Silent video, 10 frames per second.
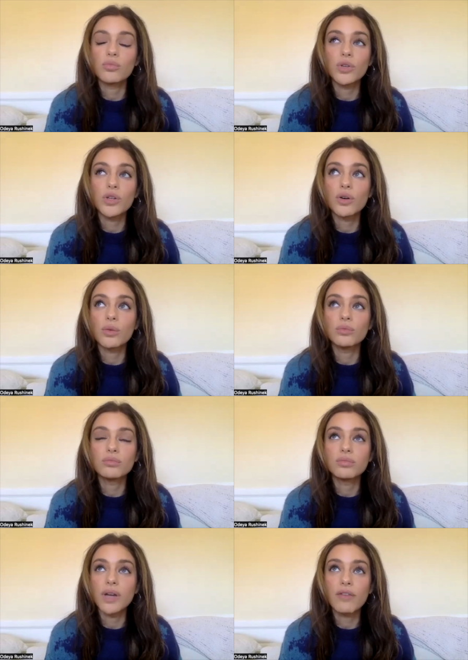you know,
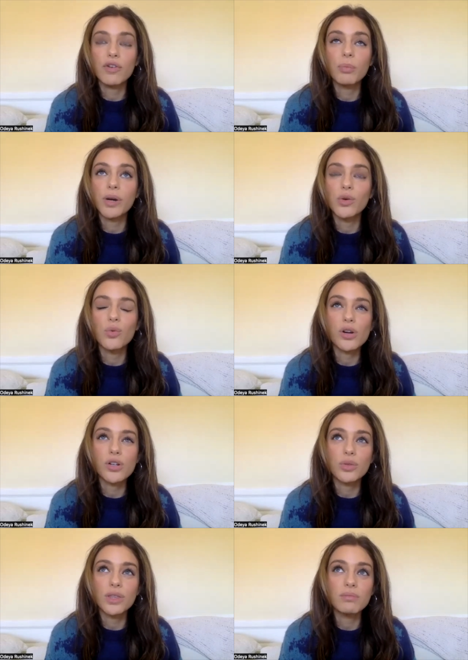everybody who
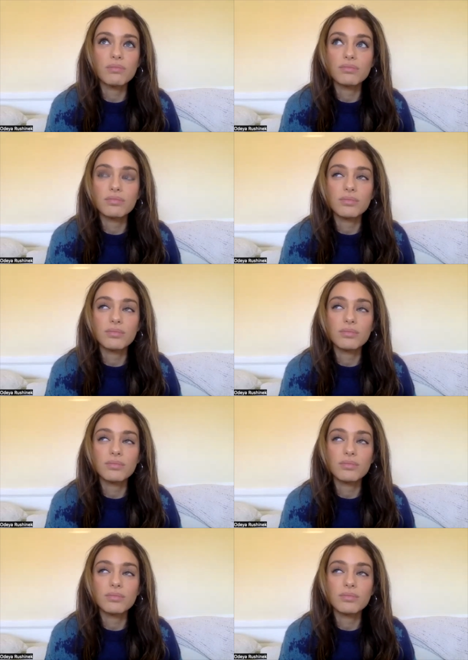worked with him